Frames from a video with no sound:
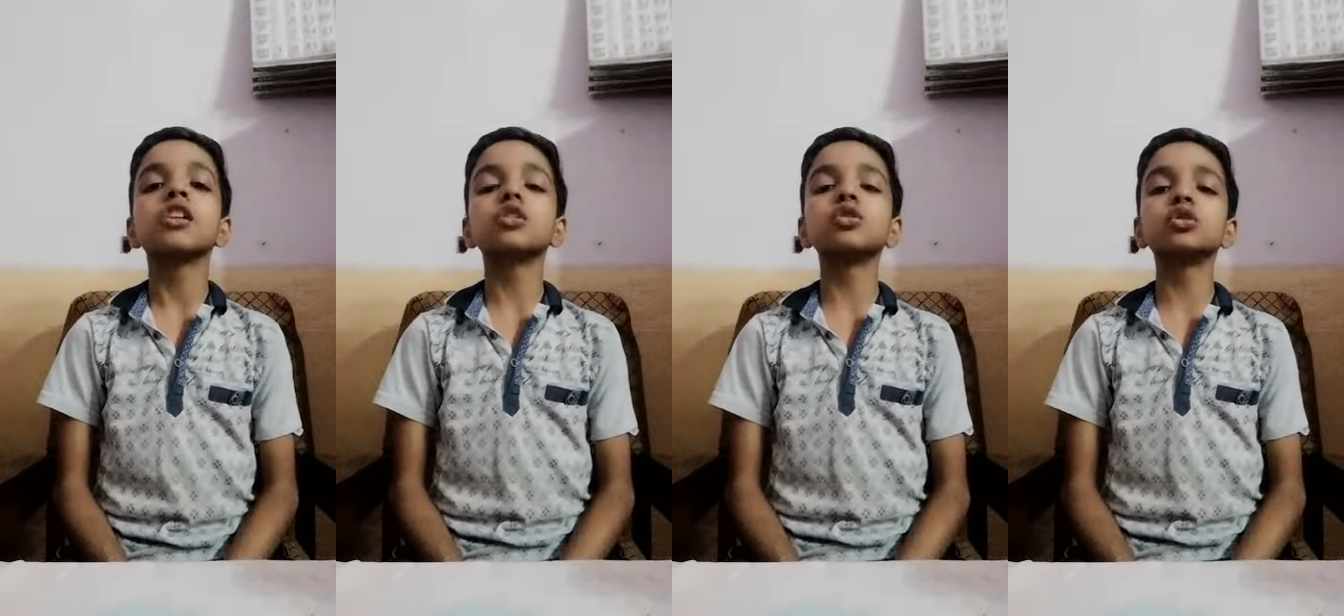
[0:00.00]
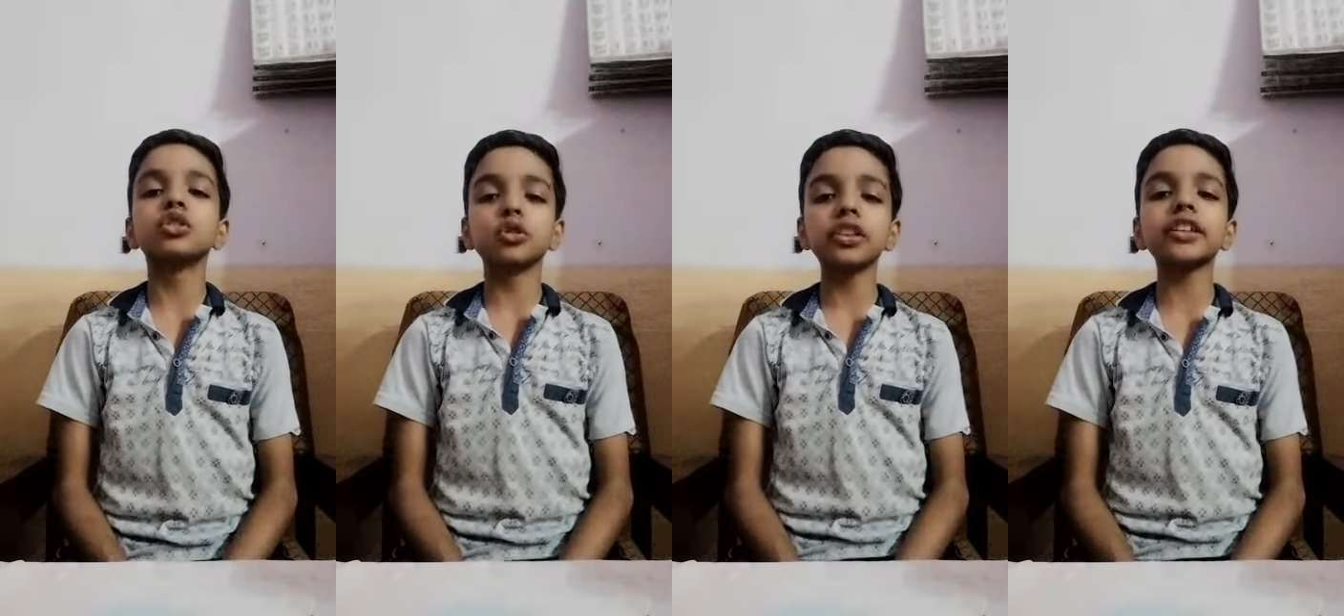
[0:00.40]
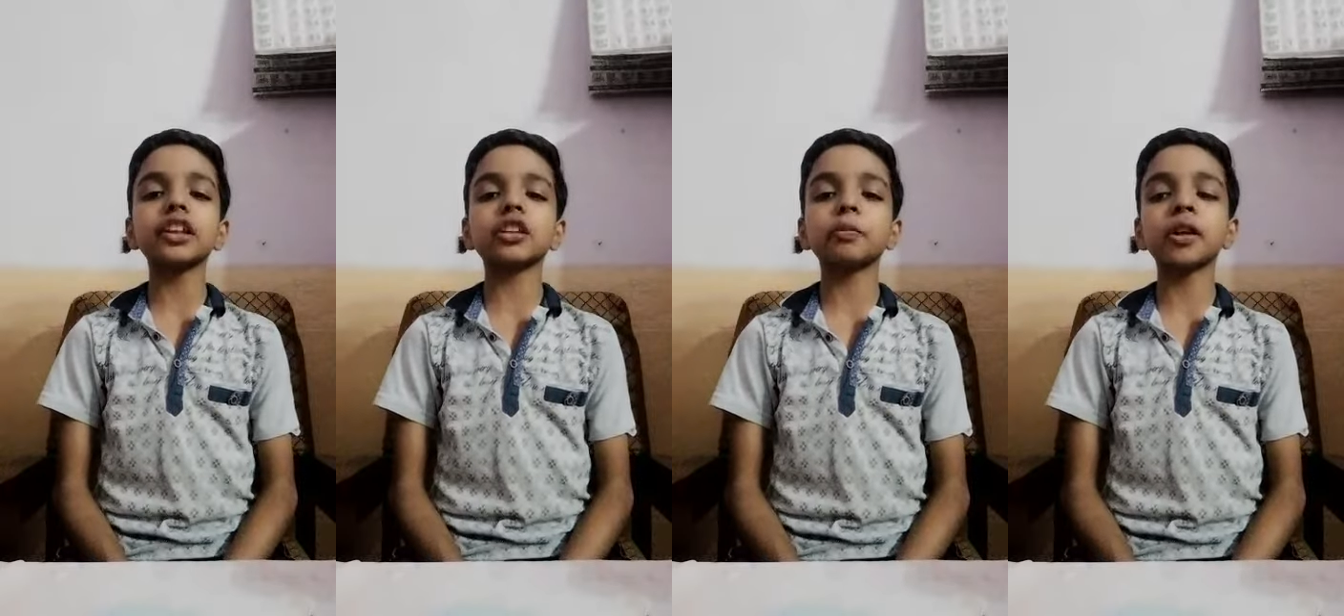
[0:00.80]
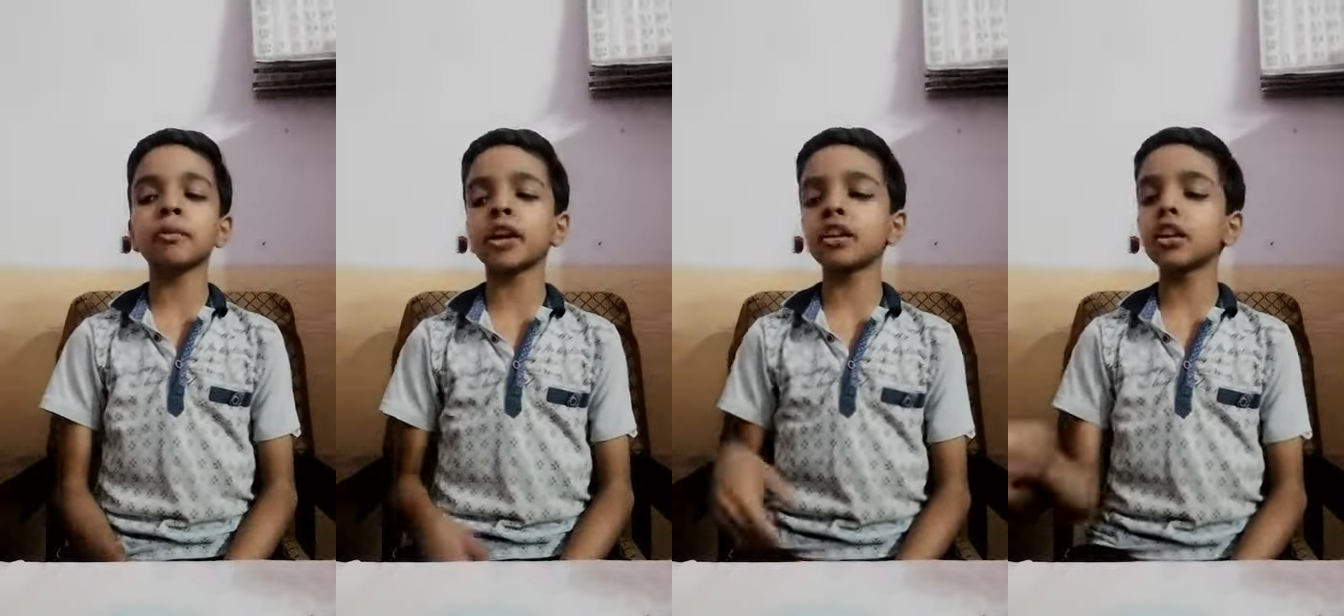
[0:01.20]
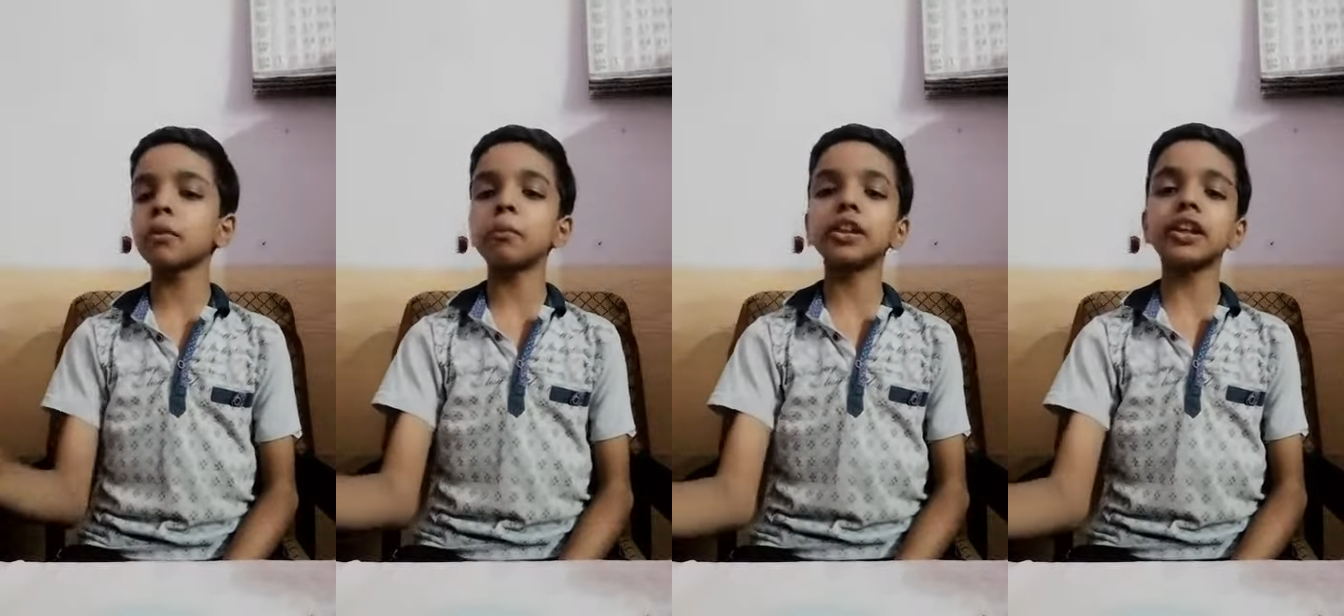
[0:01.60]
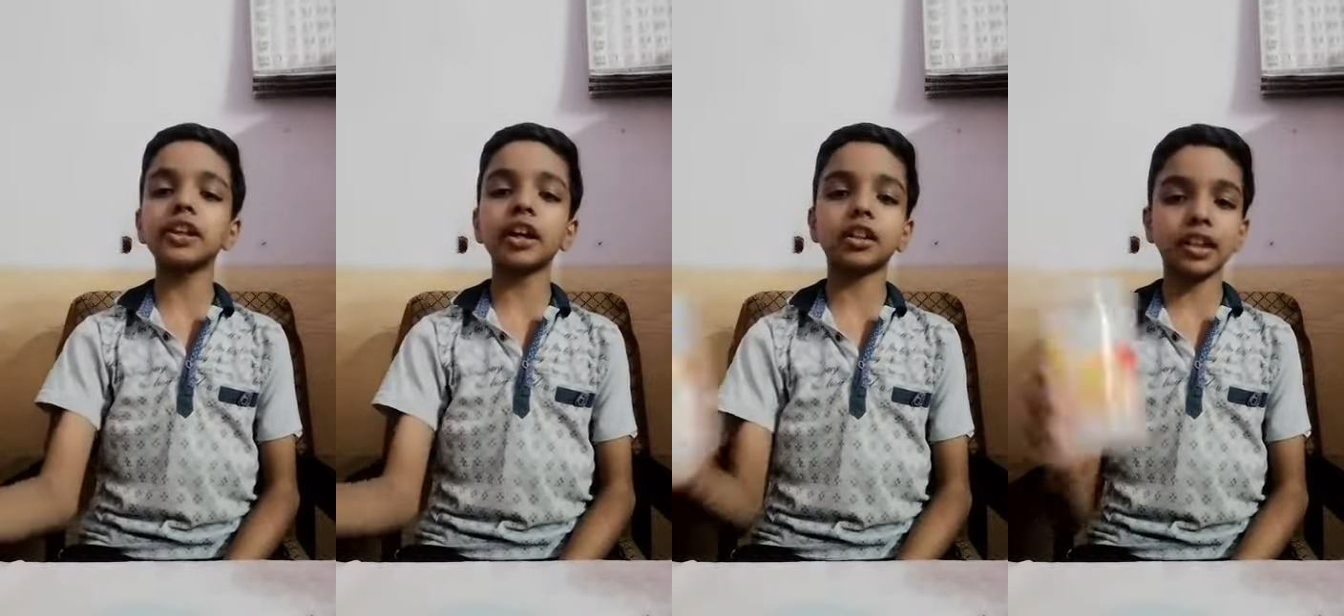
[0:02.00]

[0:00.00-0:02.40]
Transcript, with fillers: To do this experiment, we need a